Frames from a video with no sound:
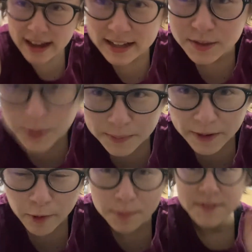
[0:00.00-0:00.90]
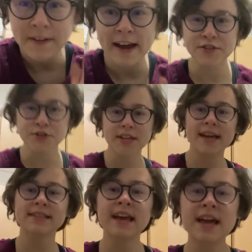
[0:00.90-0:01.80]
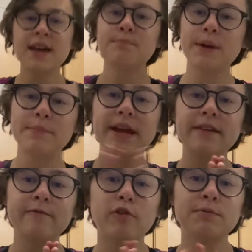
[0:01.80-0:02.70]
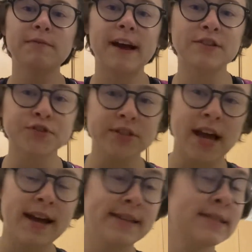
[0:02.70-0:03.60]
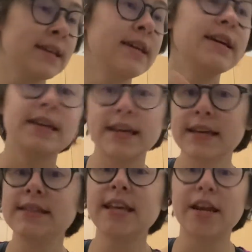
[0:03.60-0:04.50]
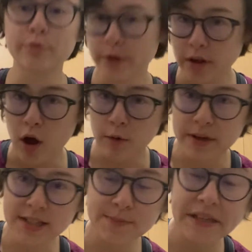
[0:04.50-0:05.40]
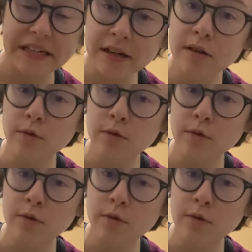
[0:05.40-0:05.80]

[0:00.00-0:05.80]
as one of my forms of exercise. My main form of exercise is and will always be